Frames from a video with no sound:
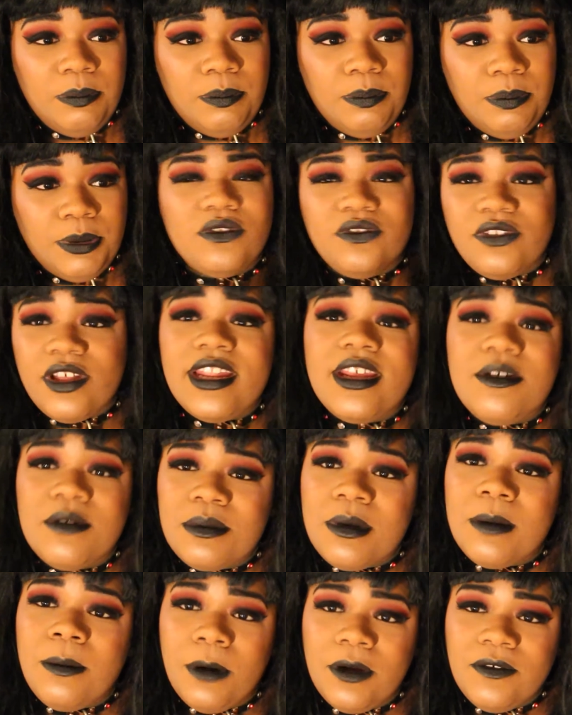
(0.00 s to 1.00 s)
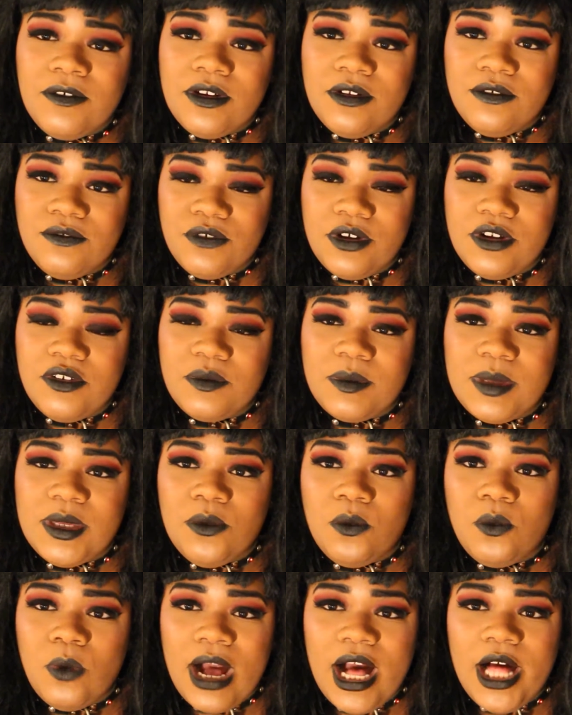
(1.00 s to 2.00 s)
But flirting with my boyfriend in front of me
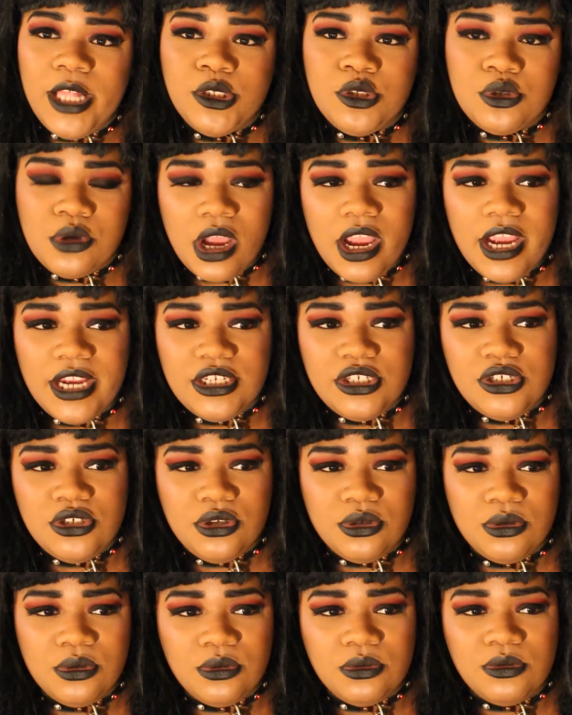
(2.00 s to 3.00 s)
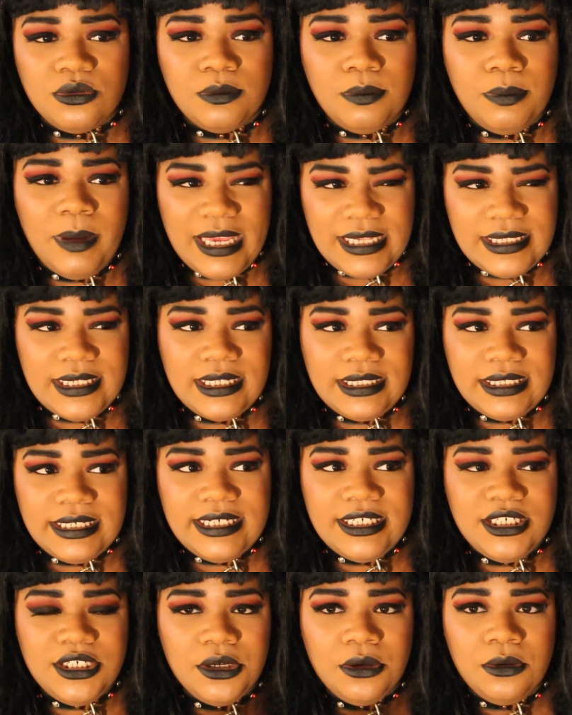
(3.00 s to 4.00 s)
while trying to basically
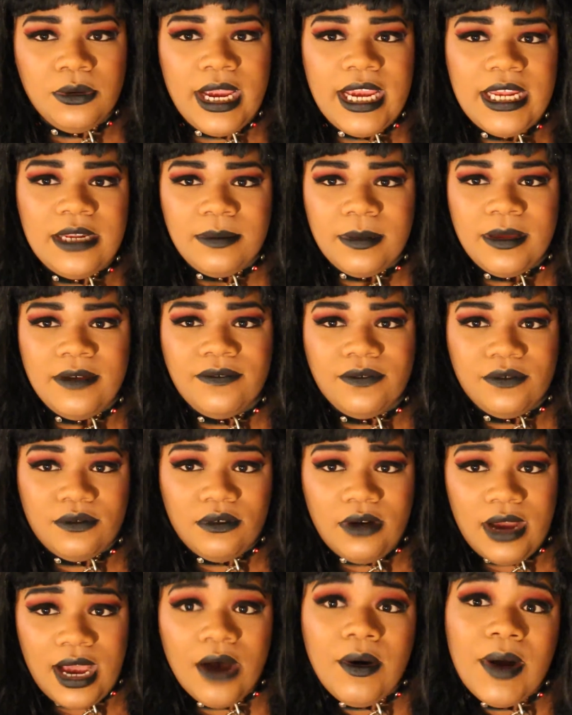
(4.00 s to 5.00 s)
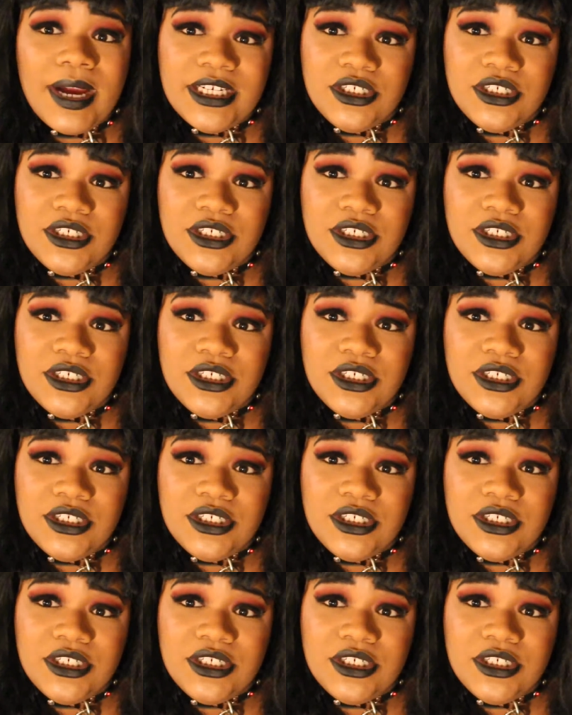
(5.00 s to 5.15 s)
degrade me for how I